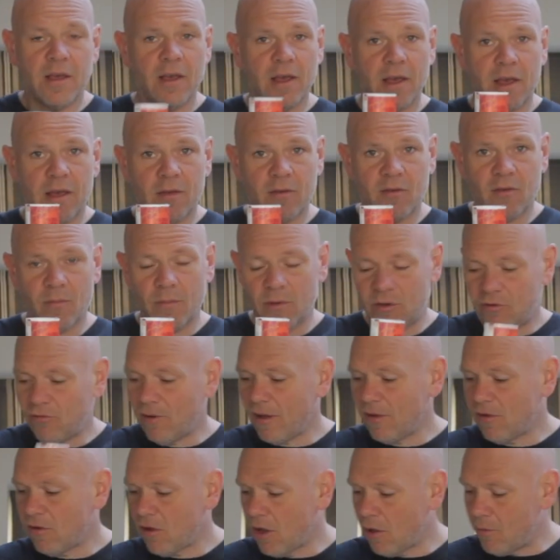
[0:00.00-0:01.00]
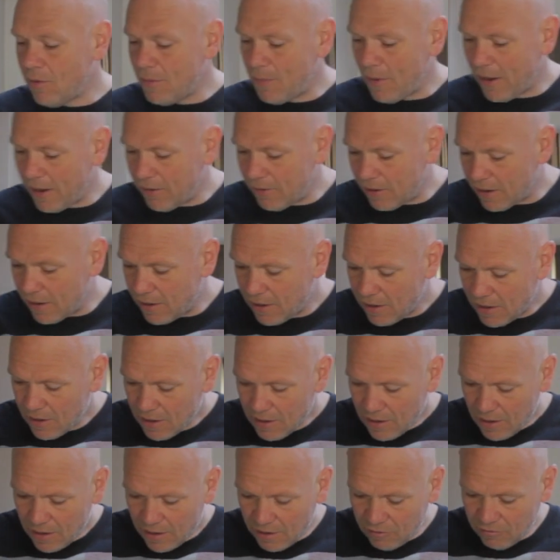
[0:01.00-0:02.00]
and some Madras curry powder,
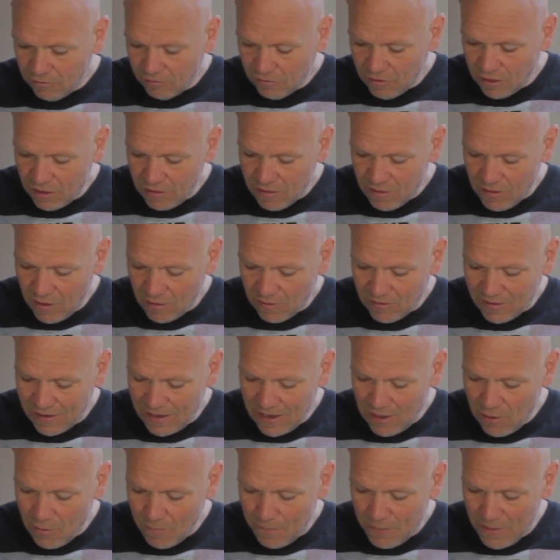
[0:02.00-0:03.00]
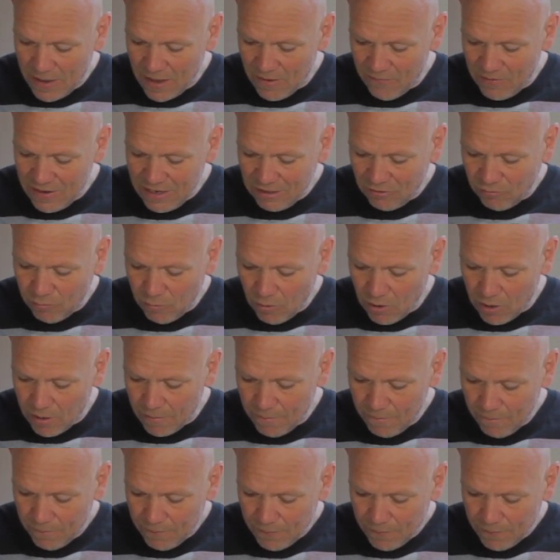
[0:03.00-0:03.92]
and I'm just going to dust a little bit of each one